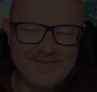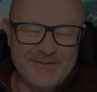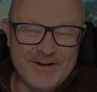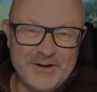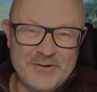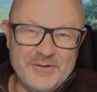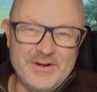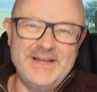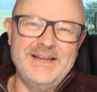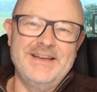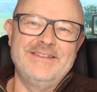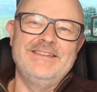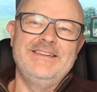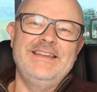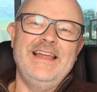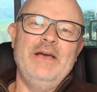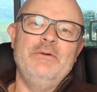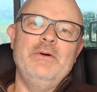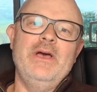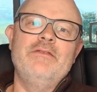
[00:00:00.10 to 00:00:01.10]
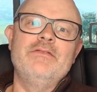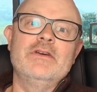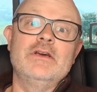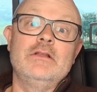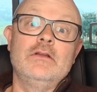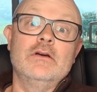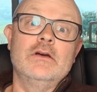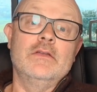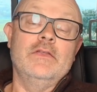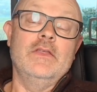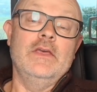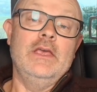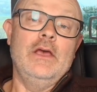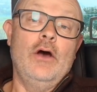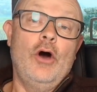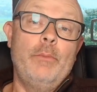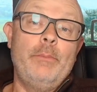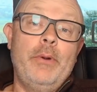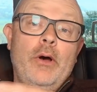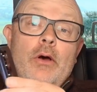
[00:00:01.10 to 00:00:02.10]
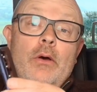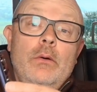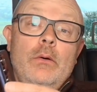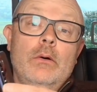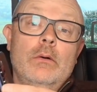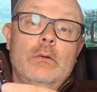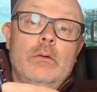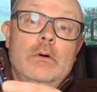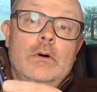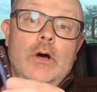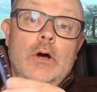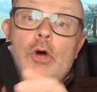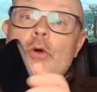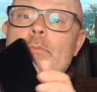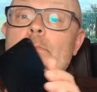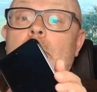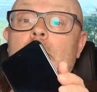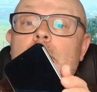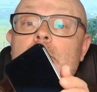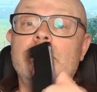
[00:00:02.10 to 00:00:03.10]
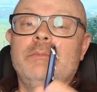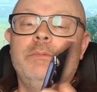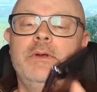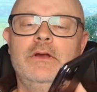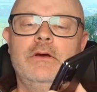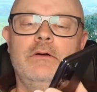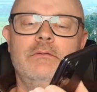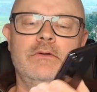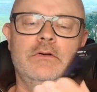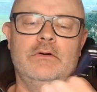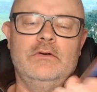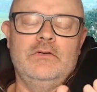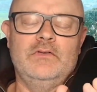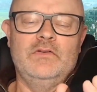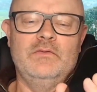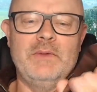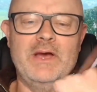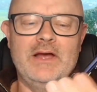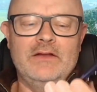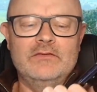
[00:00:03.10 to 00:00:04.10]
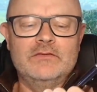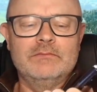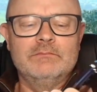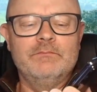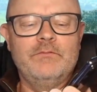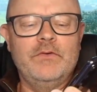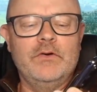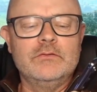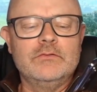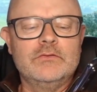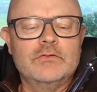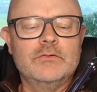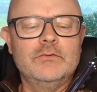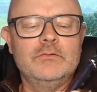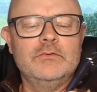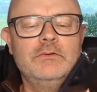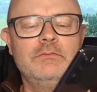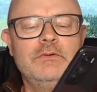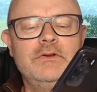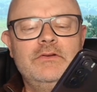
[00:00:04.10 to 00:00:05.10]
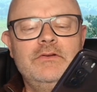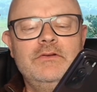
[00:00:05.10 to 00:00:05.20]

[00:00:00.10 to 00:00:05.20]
Well, today we're having a look at the Oppo or Oppo, depending on which smartphone school you went